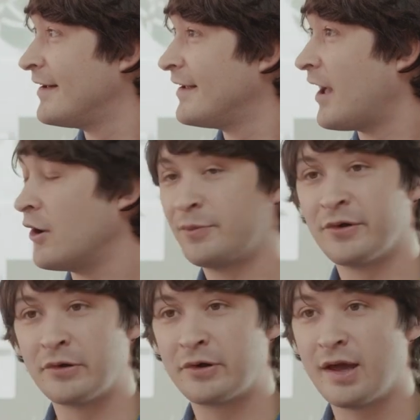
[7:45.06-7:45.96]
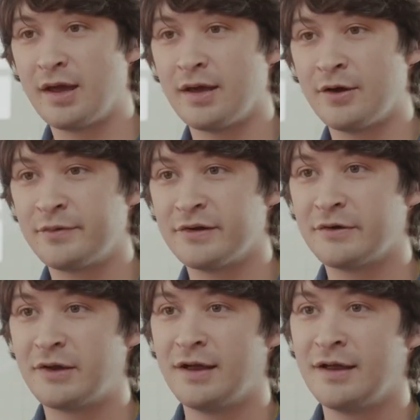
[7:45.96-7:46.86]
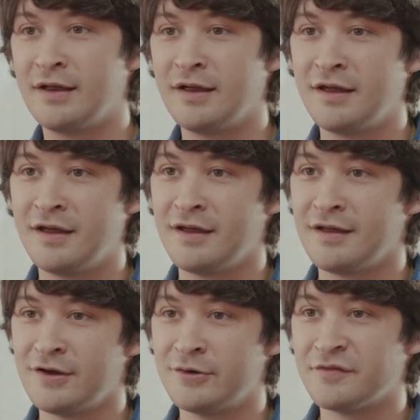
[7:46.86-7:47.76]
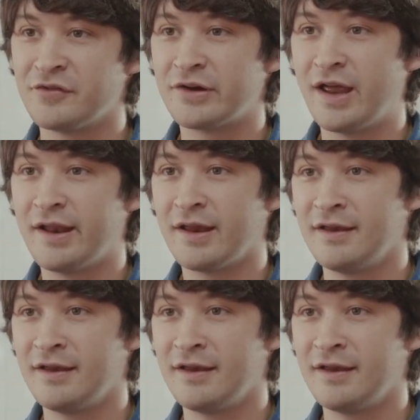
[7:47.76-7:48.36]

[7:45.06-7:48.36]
I hope they're okay. Whoever they're getting.